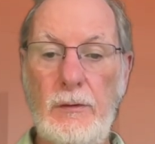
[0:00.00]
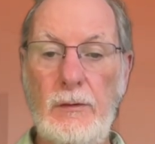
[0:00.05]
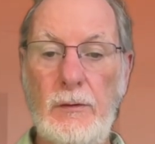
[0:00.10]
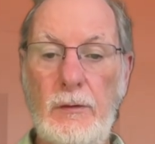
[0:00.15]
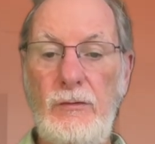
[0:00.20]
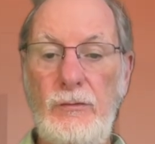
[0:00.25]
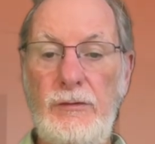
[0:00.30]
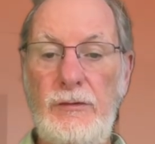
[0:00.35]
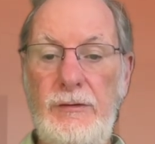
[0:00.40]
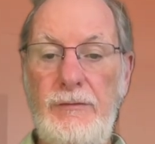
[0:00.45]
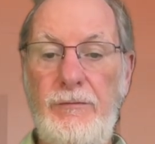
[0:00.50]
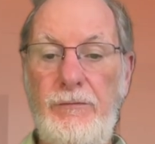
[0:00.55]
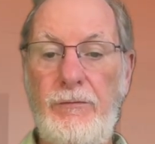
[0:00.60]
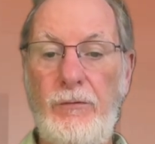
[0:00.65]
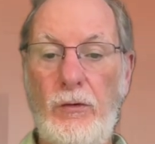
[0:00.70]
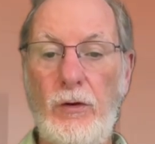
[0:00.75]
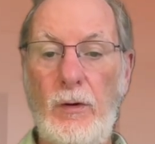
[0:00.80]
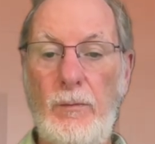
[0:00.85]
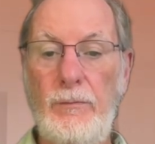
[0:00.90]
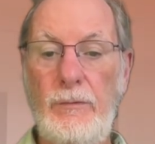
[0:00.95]
You
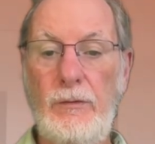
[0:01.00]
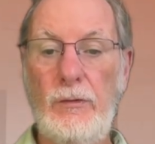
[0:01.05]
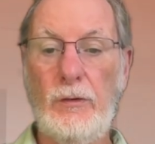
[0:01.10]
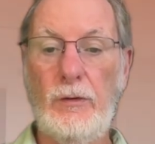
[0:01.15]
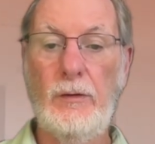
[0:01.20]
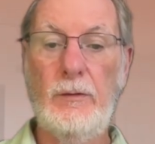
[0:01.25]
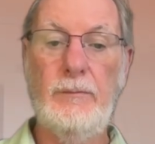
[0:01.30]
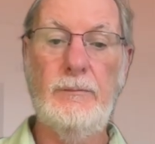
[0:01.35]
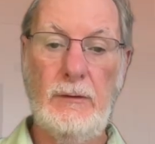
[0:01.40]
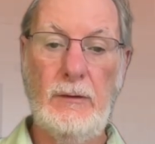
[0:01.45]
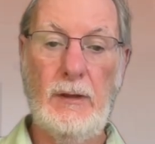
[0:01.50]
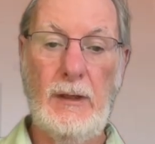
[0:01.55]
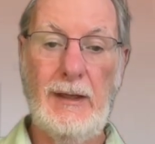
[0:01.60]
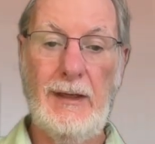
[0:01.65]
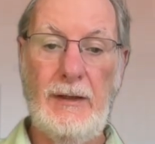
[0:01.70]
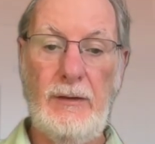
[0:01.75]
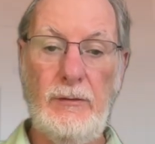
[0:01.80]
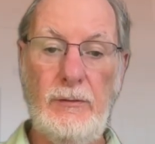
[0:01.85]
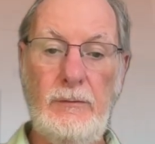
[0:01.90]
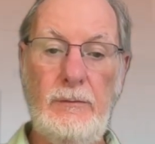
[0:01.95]
deform your
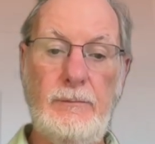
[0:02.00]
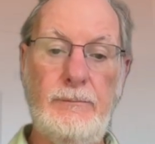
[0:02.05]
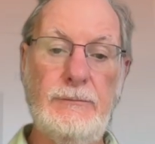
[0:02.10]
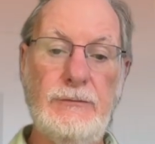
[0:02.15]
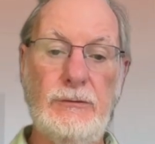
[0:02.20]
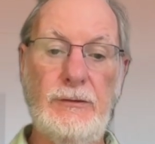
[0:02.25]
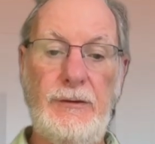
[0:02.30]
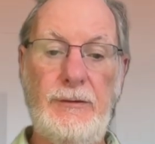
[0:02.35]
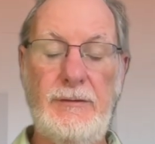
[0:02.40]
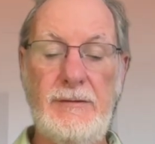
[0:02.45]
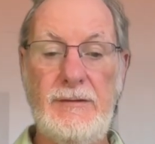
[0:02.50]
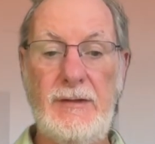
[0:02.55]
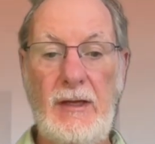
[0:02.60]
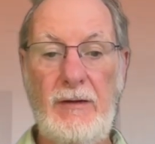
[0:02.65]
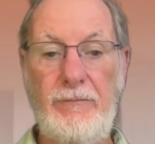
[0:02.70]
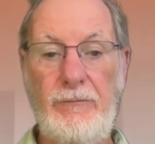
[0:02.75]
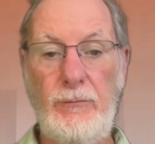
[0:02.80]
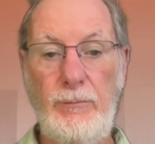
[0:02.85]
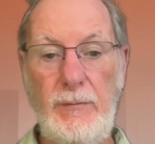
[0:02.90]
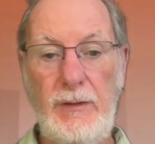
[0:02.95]
aligner, so there is
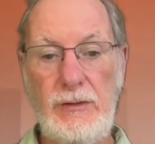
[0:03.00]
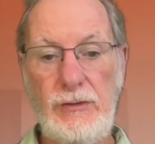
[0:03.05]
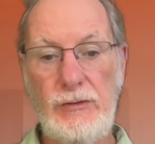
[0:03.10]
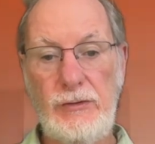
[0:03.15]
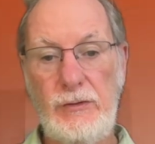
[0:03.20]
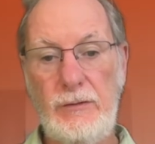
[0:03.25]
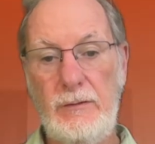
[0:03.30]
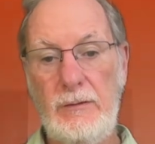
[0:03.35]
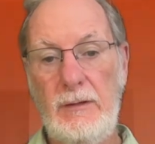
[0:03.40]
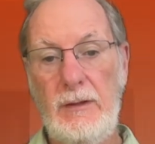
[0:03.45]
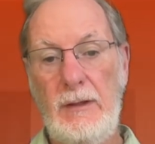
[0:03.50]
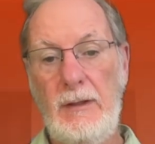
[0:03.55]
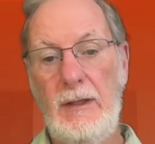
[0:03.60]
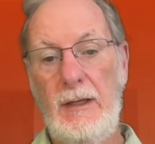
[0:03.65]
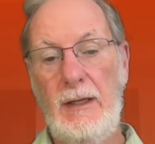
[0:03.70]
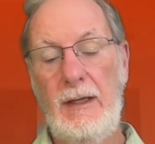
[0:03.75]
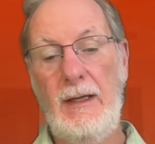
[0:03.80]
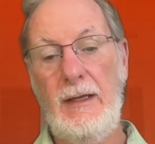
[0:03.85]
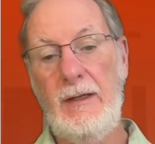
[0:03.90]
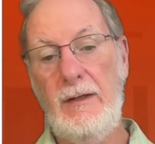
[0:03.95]
deformation,
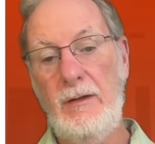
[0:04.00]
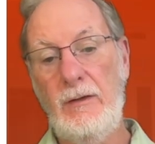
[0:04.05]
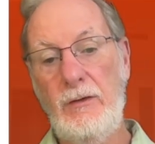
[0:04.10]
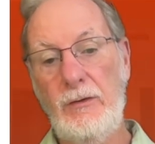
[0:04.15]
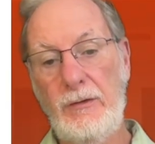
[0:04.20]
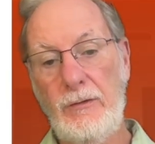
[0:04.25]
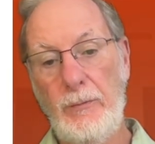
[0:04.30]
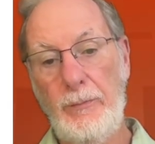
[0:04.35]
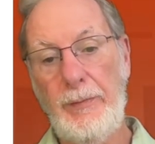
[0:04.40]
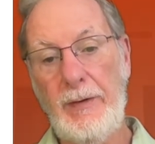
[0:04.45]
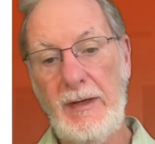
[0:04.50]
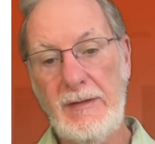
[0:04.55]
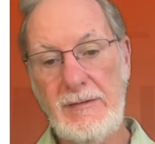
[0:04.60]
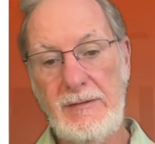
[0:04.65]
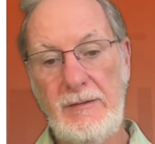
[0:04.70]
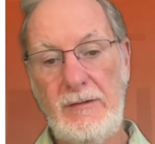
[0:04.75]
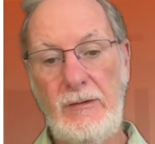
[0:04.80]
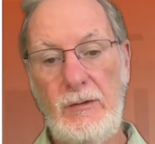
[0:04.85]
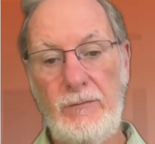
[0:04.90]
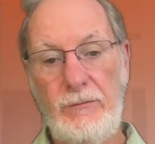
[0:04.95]
and the
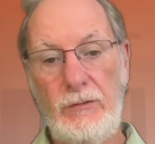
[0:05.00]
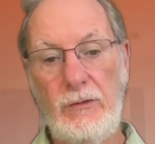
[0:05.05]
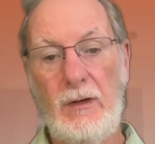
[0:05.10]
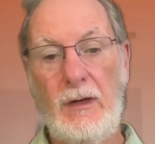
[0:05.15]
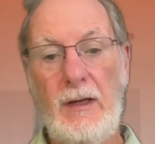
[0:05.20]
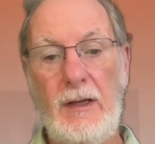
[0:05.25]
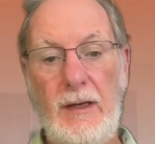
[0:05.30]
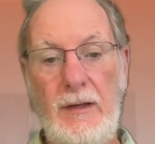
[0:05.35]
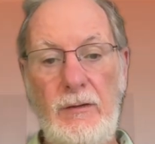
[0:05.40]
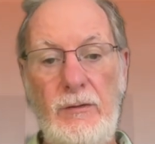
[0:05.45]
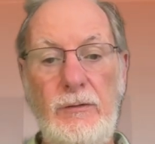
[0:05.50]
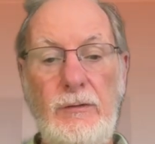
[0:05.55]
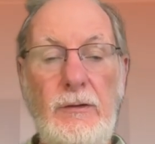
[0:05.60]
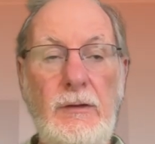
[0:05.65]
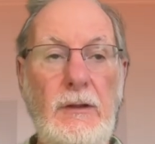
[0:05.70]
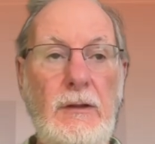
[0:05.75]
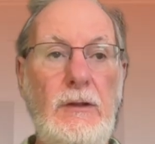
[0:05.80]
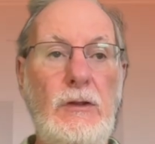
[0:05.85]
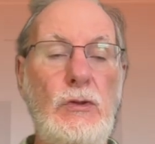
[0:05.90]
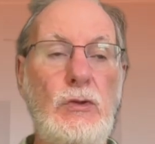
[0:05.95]
capacity of the aligner
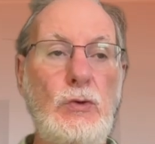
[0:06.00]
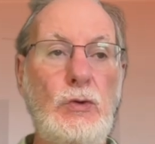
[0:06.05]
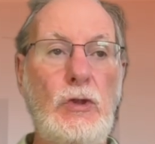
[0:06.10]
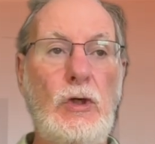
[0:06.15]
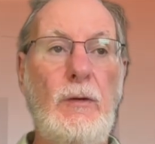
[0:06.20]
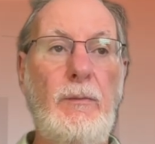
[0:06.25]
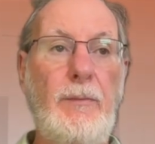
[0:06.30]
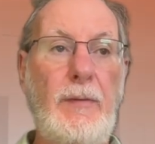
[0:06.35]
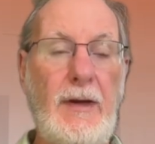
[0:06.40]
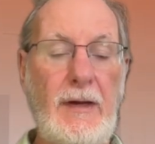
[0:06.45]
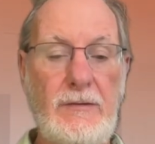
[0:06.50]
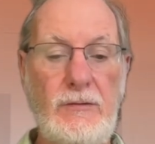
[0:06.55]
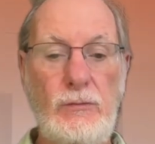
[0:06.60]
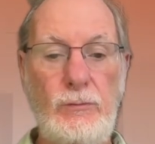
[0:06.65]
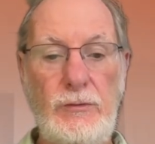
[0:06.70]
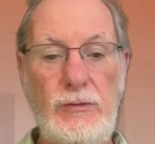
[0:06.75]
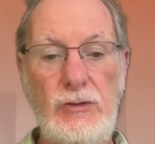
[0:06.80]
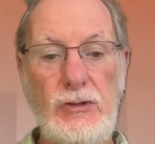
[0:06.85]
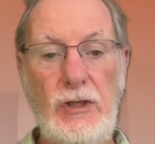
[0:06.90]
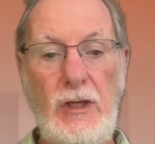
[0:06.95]
to come back to
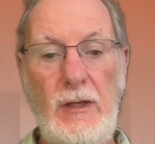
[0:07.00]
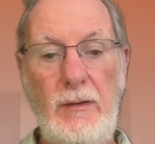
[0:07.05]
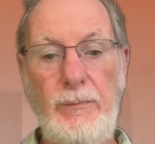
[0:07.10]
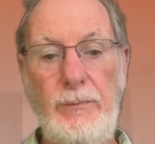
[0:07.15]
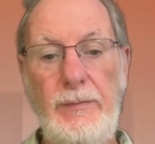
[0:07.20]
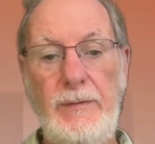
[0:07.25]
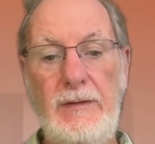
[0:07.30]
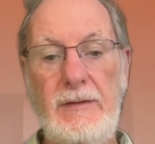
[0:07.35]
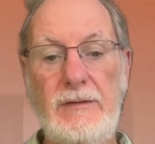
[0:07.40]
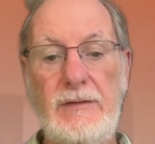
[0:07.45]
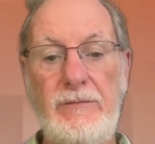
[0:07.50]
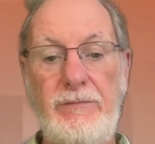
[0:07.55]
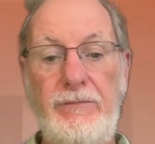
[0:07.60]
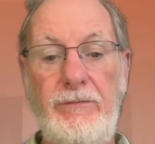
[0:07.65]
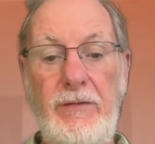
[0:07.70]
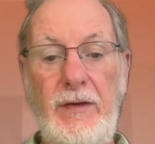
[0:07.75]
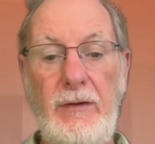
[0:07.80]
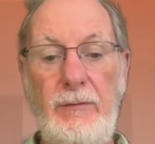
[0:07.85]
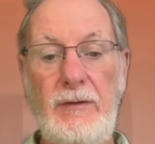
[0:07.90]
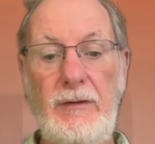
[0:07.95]
its shape is
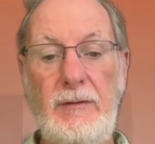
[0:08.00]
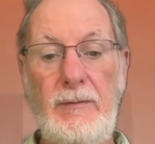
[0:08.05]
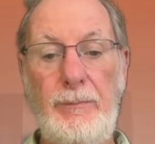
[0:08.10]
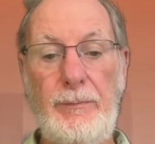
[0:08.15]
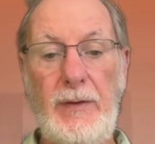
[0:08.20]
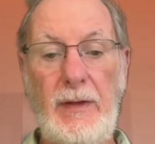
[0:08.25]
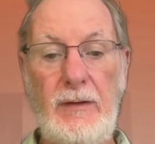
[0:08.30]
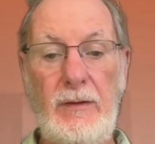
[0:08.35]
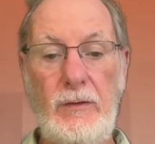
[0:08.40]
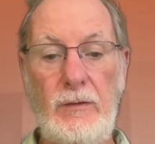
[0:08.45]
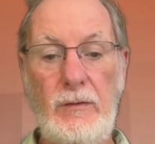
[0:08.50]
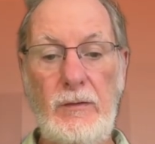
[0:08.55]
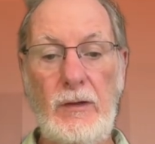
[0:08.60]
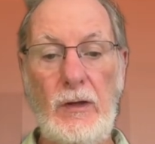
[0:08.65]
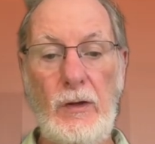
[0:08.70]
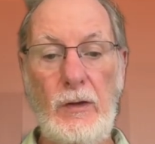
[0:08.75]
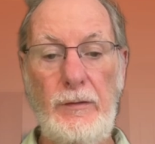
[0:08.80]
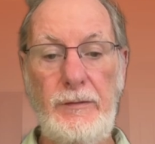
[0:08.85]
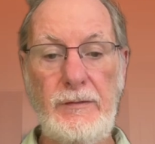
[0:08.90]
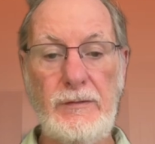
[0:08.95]
very dependent
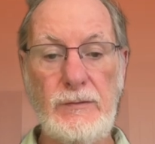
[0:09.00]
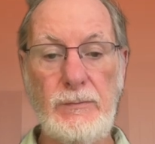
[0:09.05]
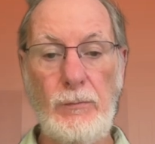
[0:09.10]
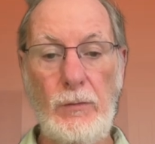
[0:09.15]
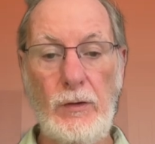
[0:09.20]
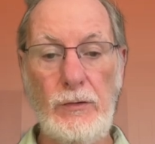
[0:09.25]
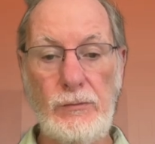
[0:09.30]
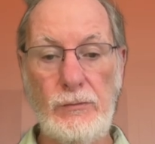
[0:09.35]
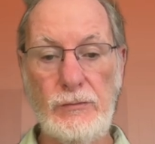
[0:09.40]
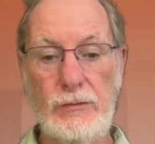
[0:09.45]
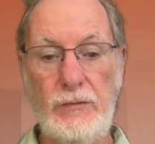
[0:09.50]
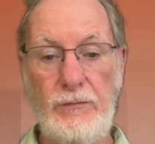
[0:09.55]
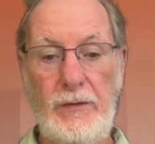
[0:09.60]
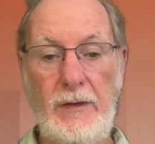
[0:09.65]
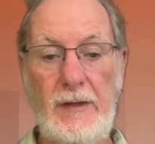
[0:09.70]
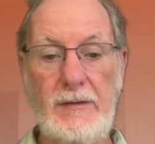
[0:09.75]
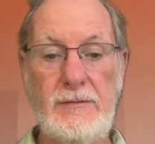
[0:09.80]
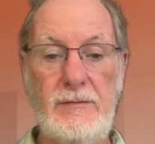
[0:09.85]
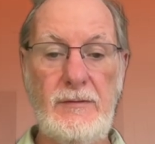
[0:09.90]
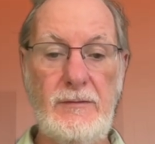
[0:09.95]
on its modulus of
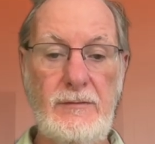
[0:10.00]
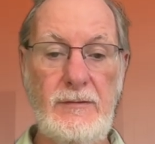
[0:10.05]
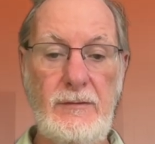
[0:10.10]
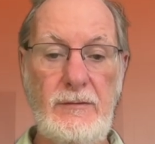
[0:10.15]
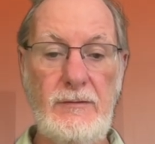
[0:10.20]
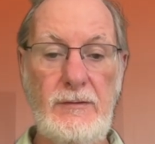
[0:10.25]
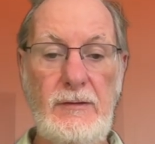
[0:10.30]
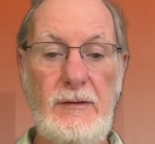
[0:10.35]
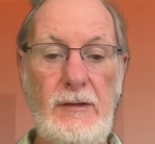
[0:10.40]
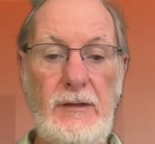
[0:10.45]
elasticity.